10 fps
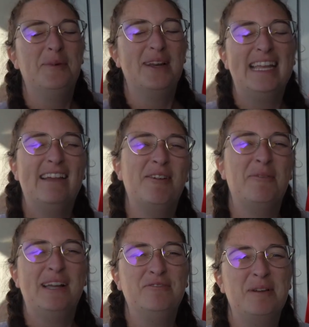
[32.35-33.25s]
morning,
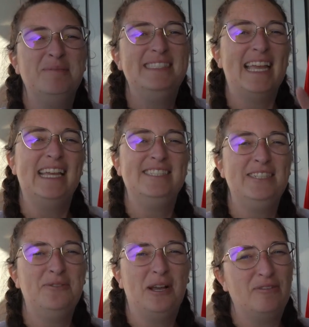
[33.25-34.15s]
everyone, from day
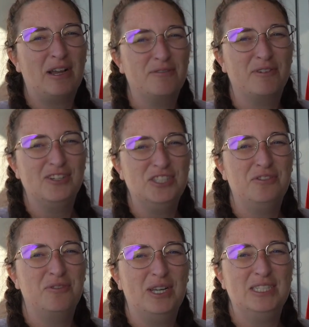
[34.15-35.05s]
two of our
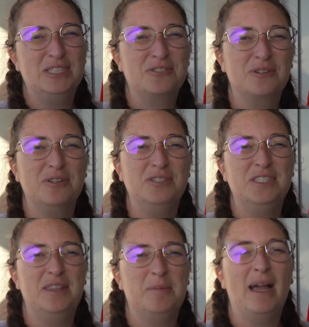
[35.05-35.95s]
Virgin Voyages
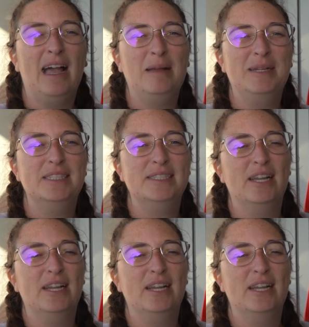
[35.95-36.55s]
cruise to the Bahamas.